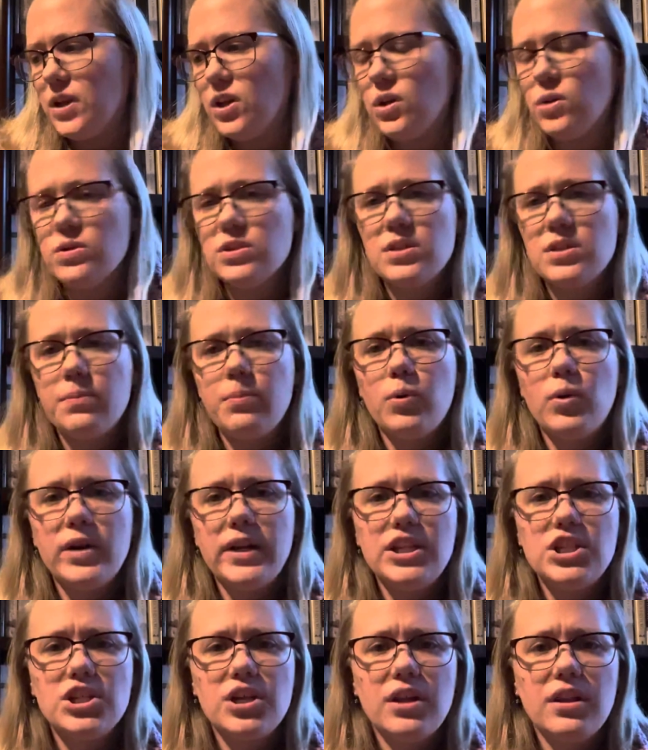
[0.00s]
support
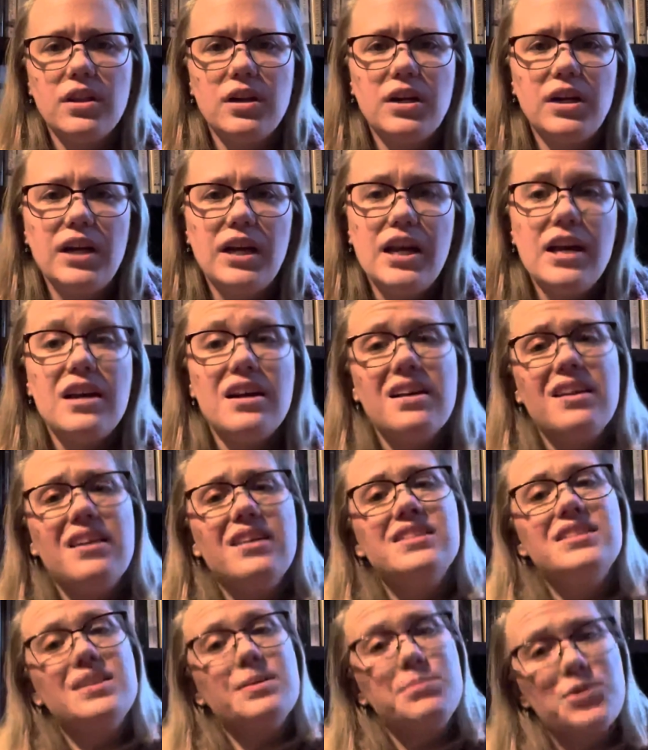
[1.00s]
each other.
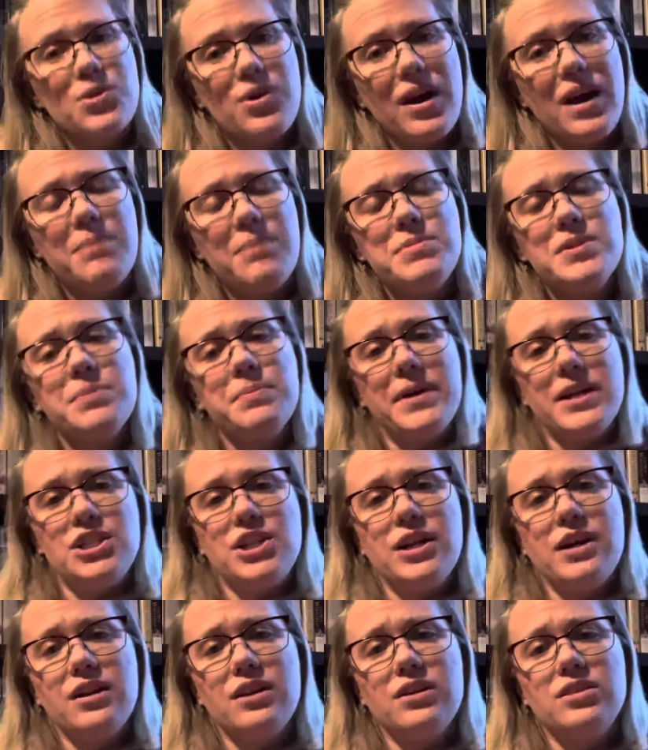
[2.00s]
Subscribe to my
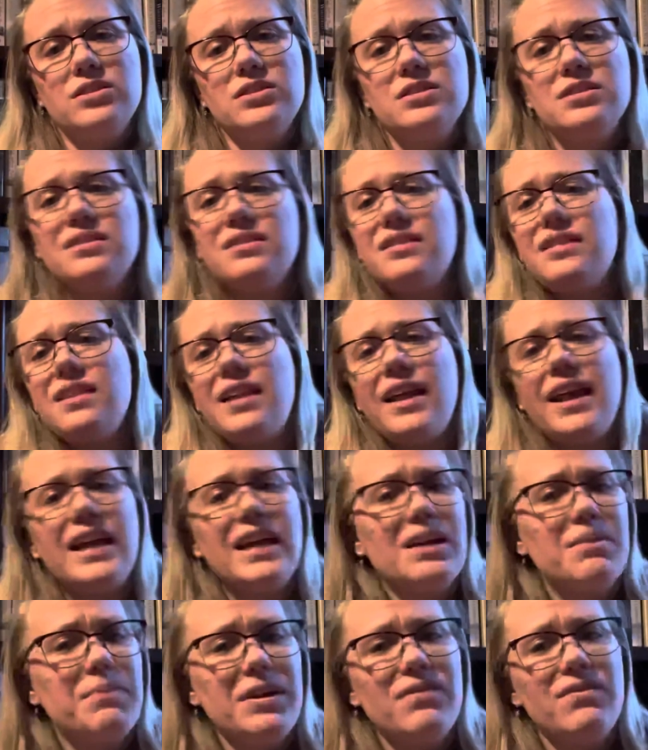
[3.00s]
channel. Like
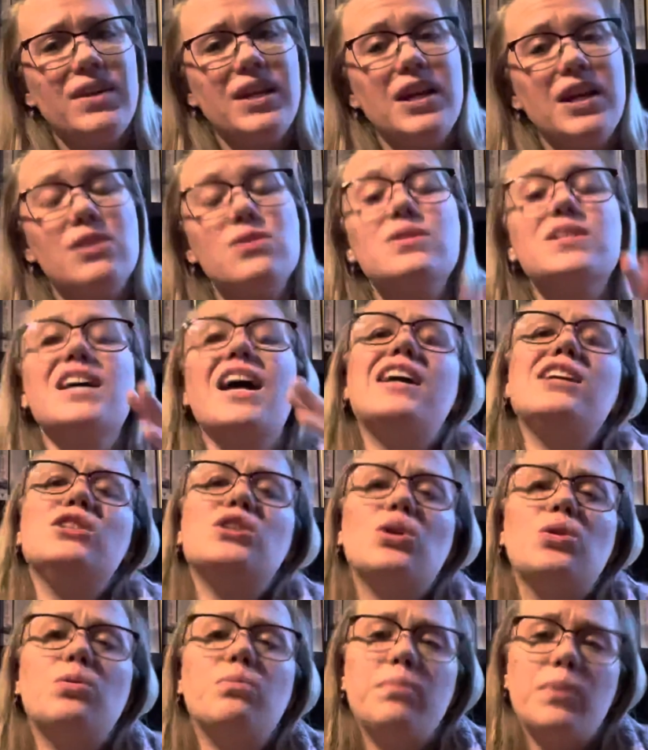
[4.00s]
my videos. I
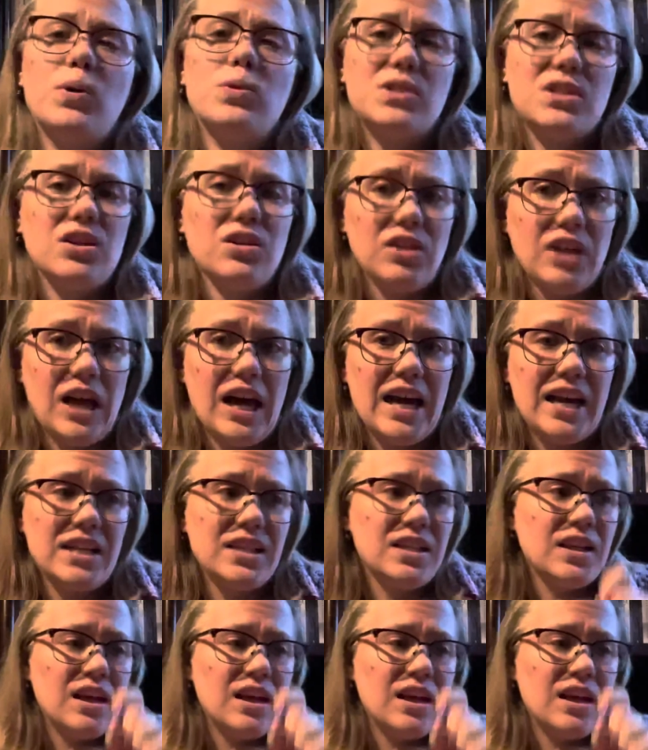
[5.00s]
don't post a lot,